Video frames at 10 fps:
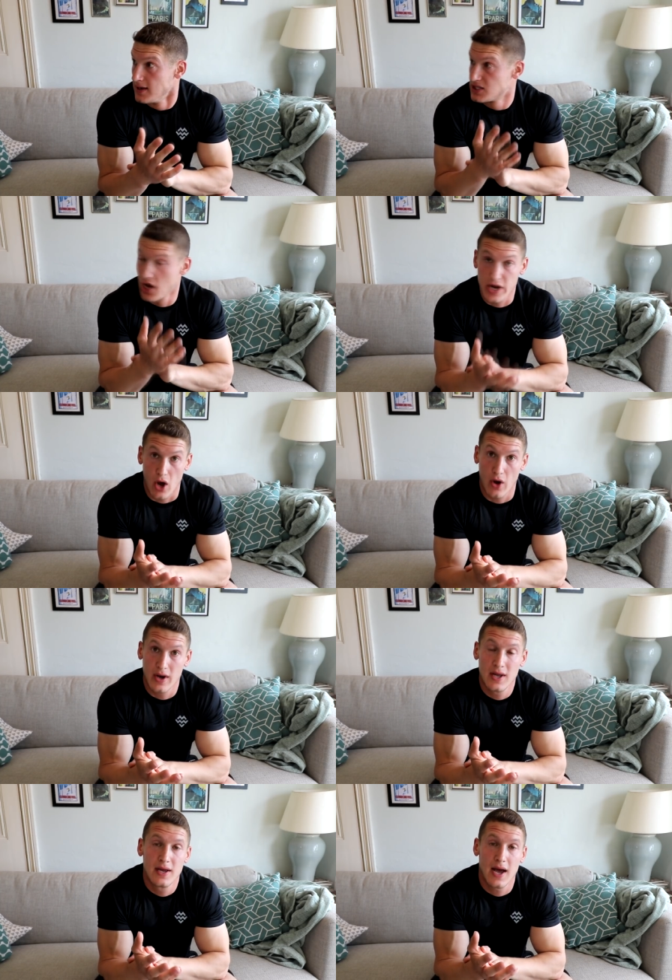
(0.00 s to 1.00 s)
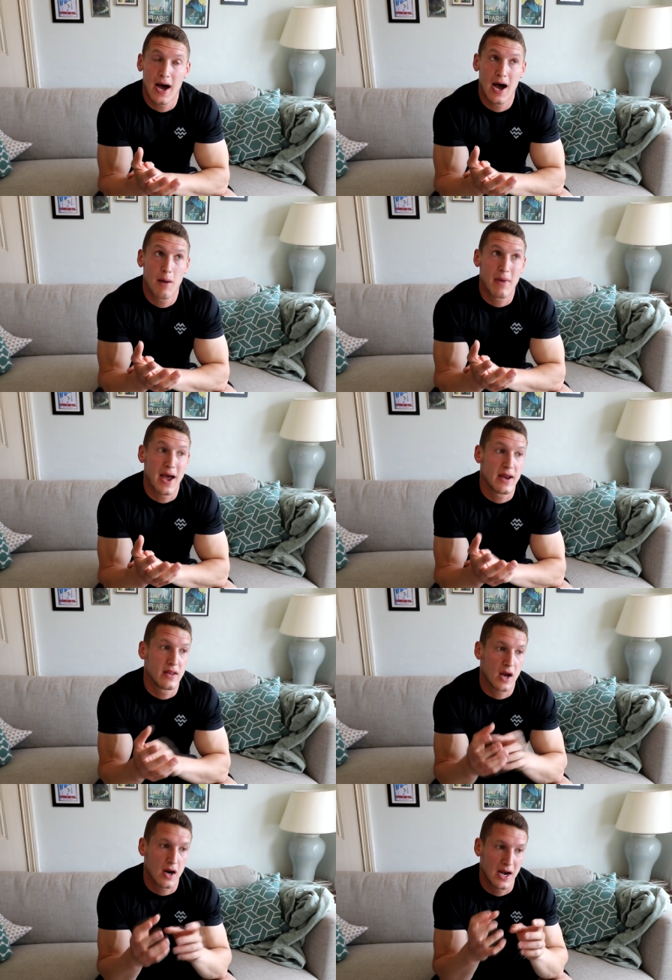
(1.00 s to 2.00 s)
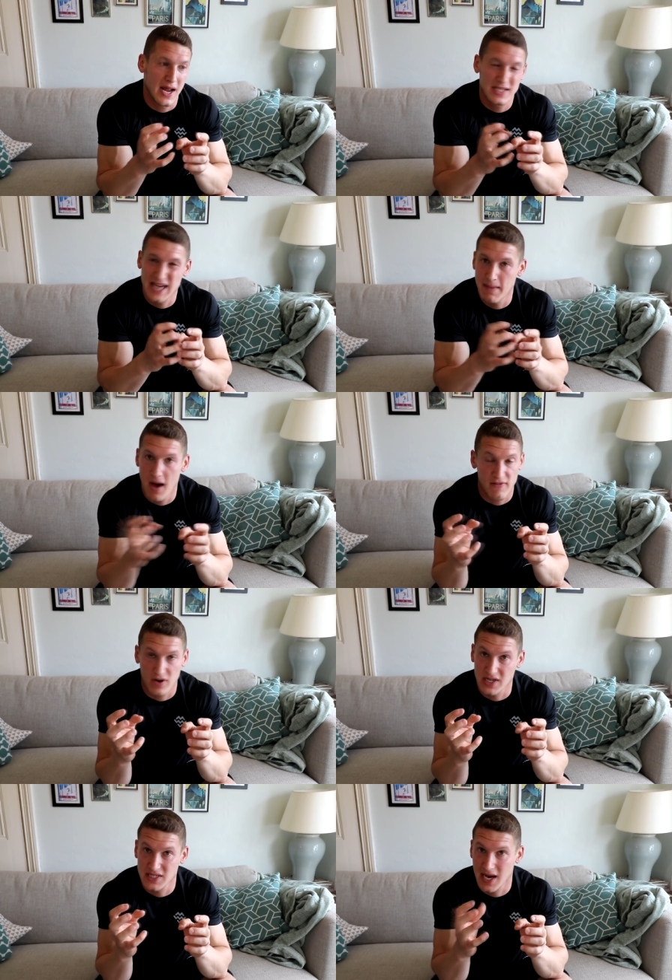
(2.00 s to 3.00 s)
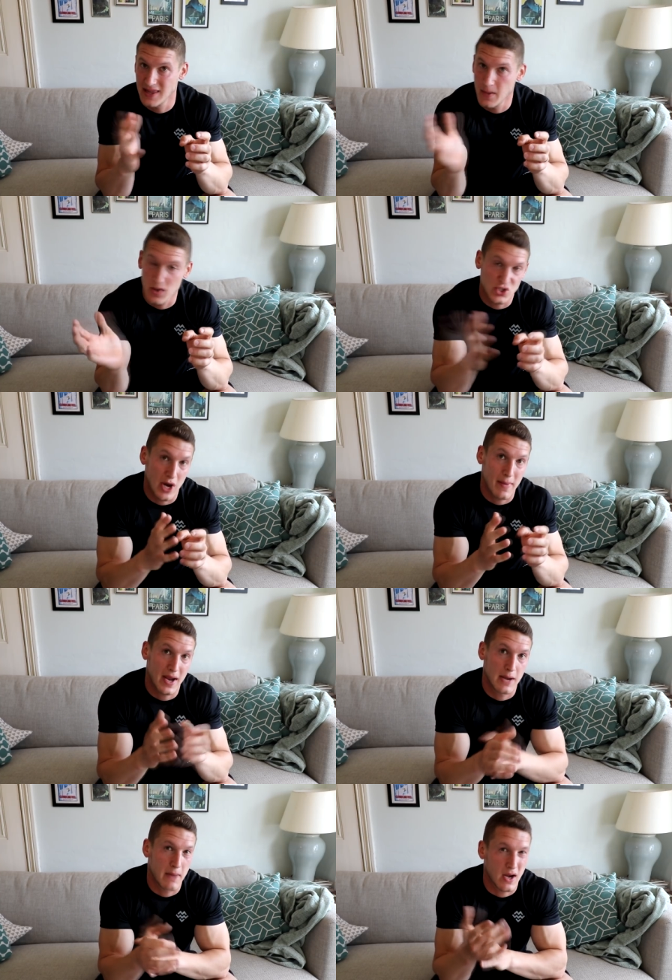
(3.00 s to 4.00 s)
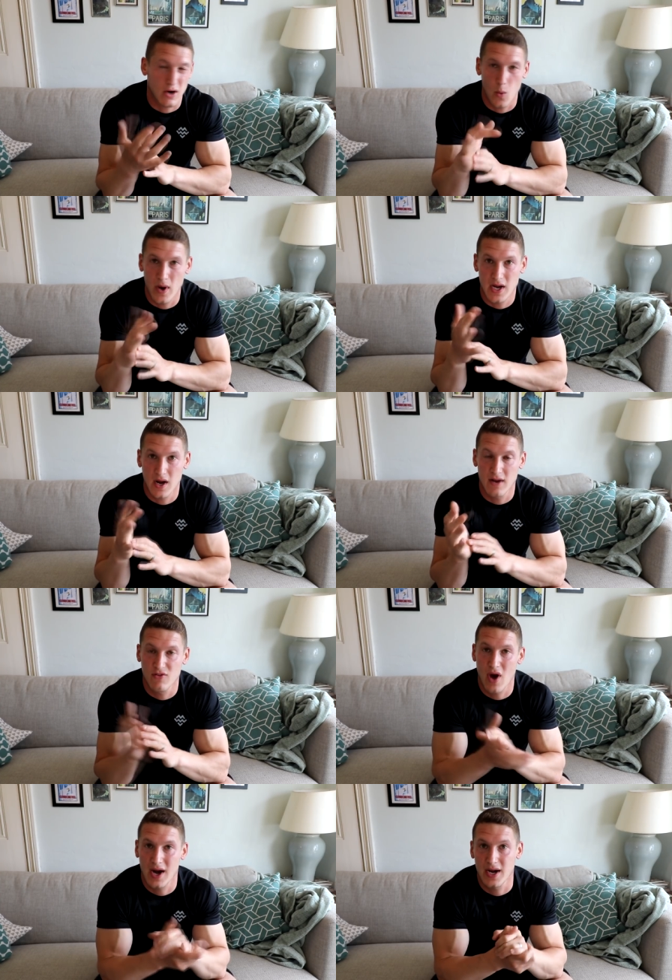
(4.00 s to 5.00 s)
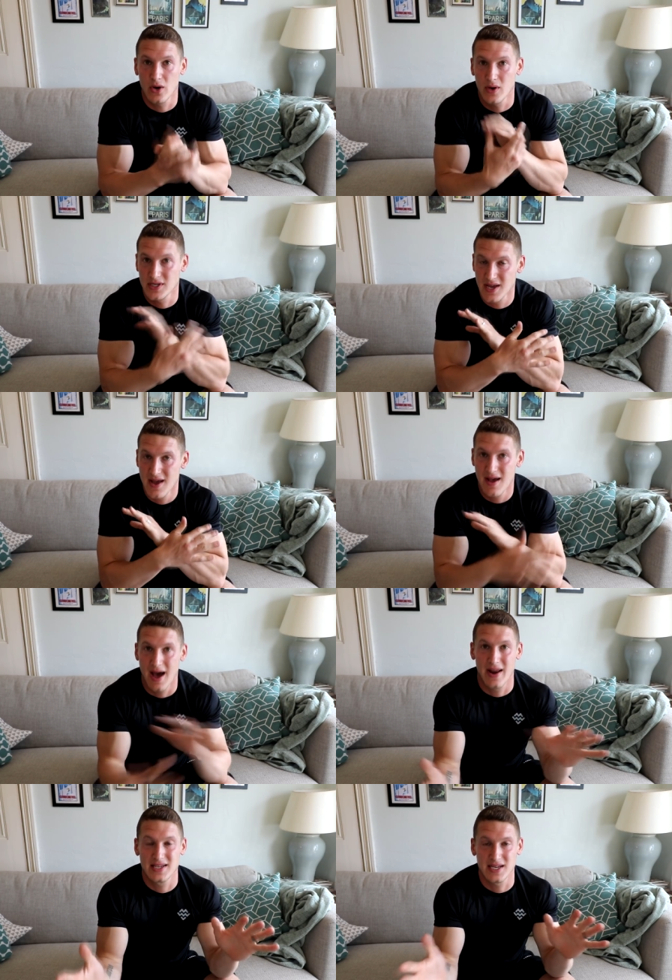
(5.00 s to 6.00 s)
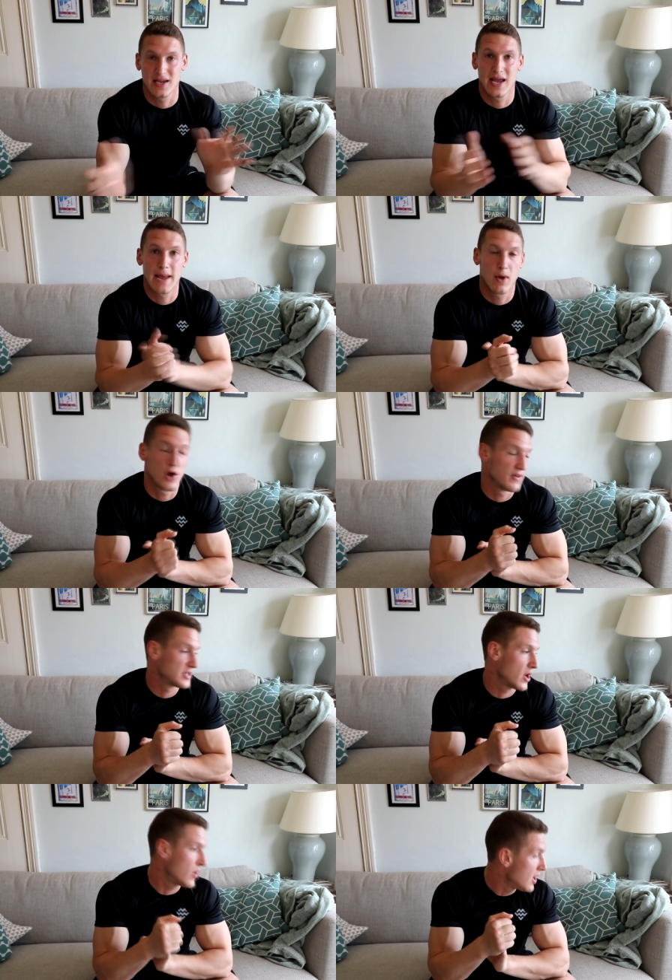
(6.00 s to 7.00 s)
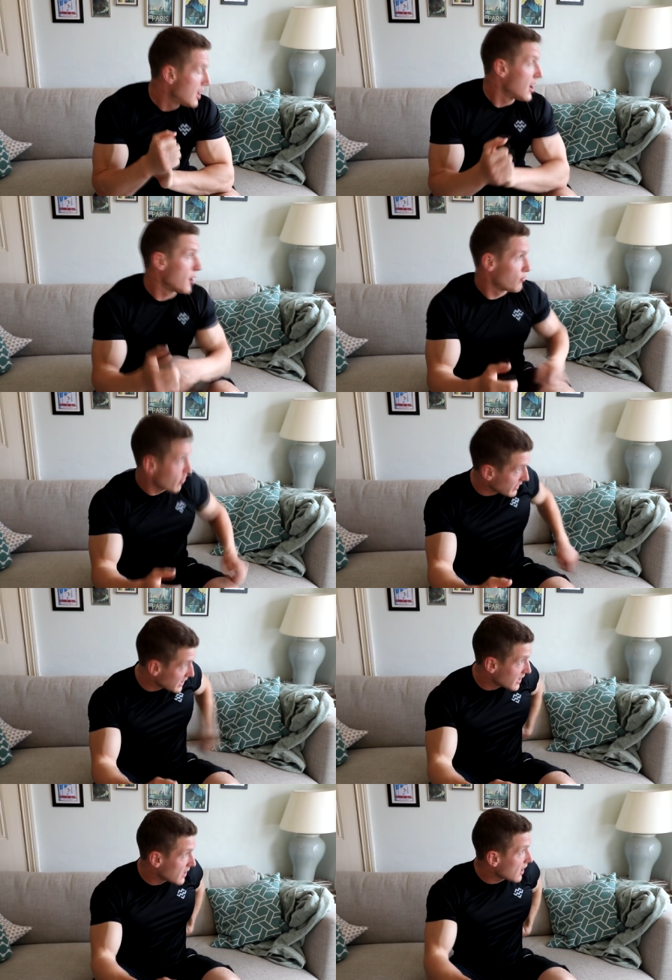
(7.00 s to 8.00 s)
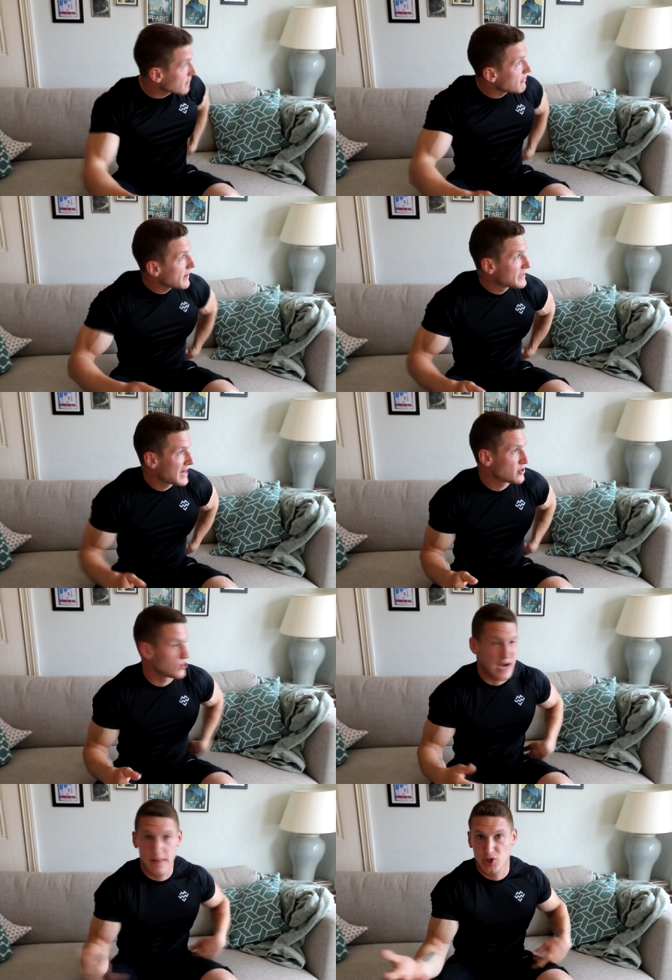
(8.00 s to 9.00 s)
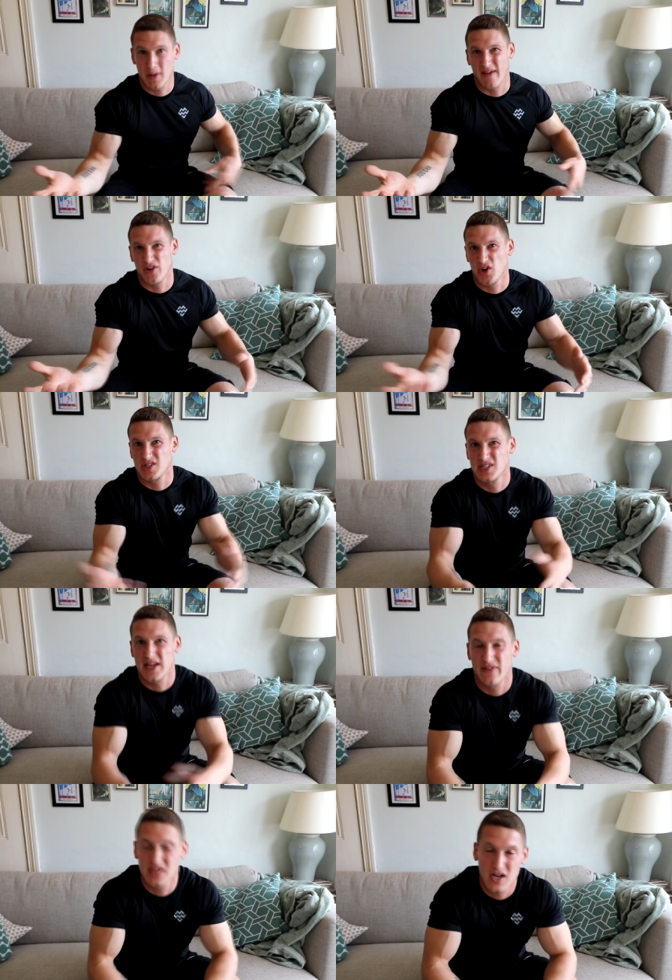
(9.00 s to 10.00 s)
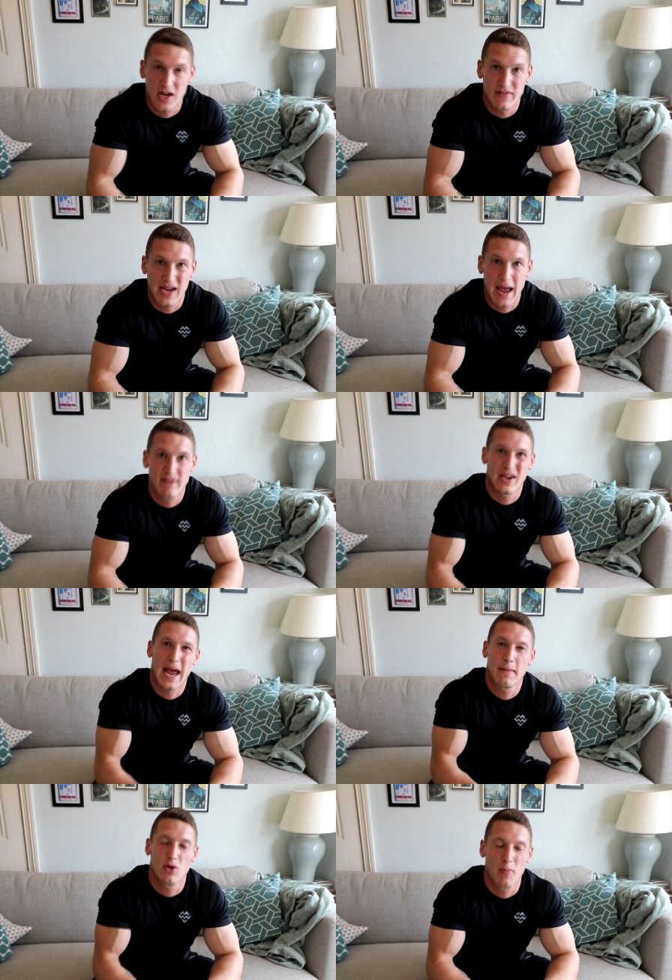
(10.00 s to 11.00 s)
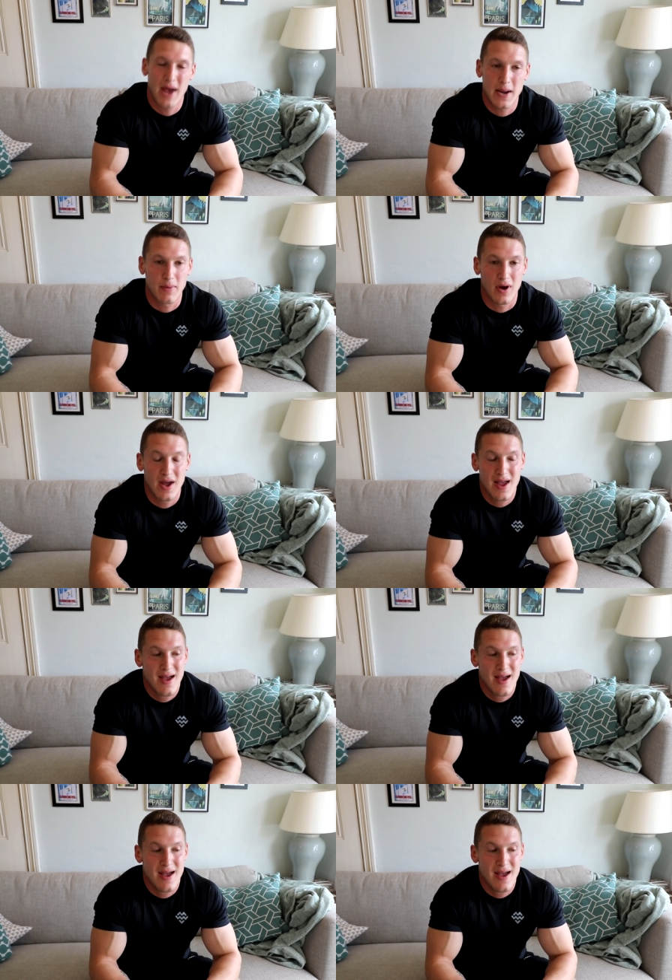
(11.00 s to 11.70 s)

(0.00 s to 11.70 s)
turned it on um, and the kind of lens came out for like a second then went straight back in and made like a weird kind of crackling noise and that's it game over so I'm probably gonna like maybe take it to a camera shop out of interest and see if it's kind of it can, if it can be repaired but